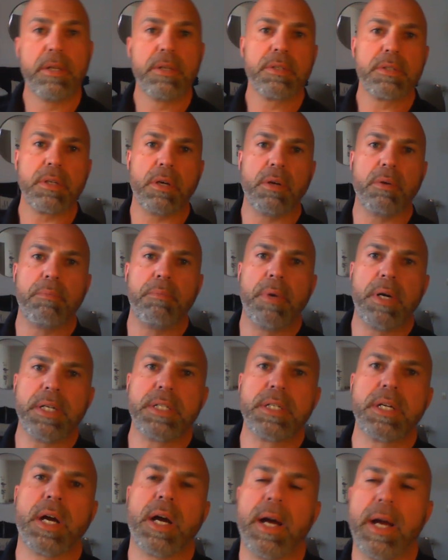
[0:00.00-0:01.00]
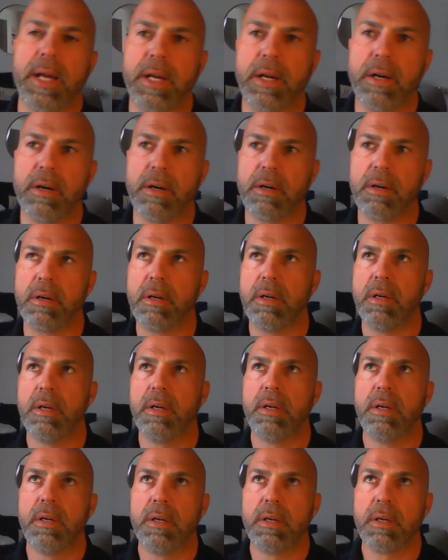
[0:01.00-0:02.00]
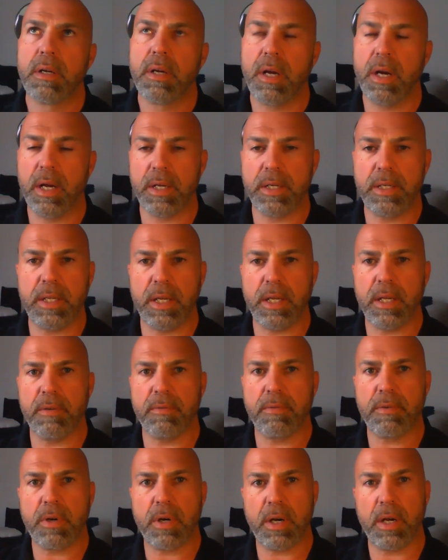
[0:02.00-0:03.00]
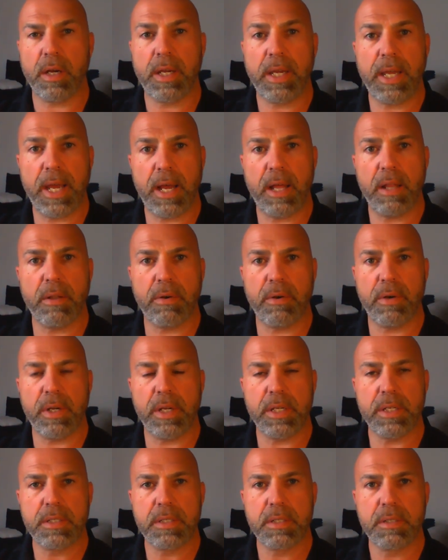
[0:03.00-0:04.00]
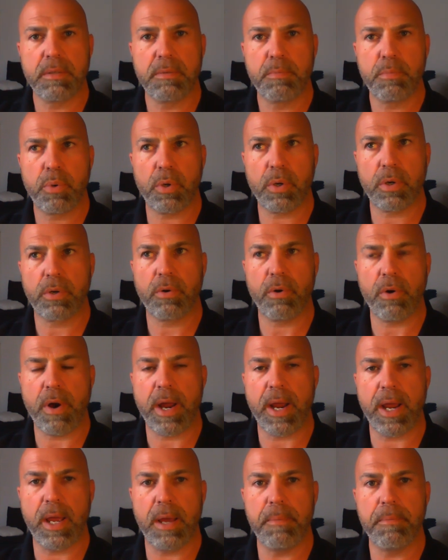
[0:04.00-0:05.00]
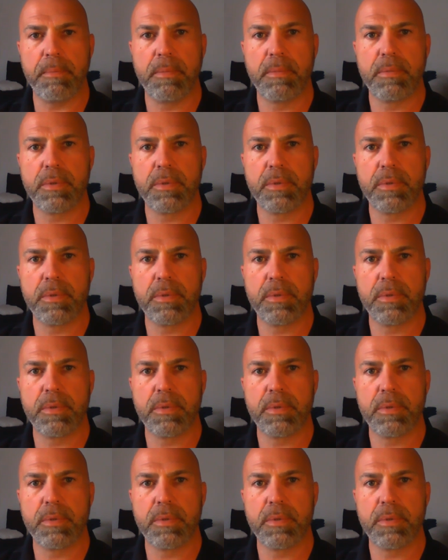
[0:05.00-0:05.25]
So much higher content of calories per gram.